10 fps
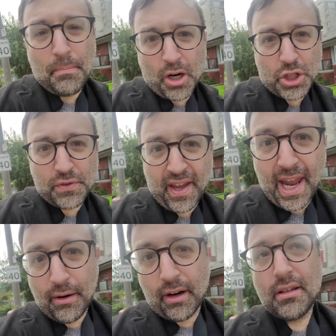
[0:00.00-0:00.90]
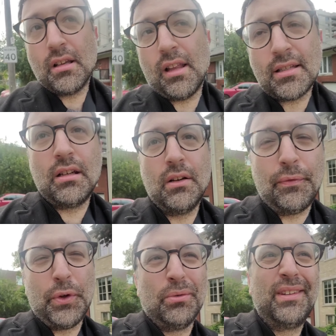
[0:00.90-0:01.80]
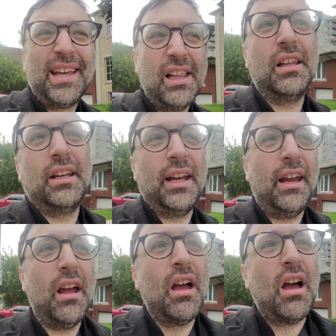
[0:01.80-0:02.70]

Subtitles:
Parshas vayera is a lesson in futility.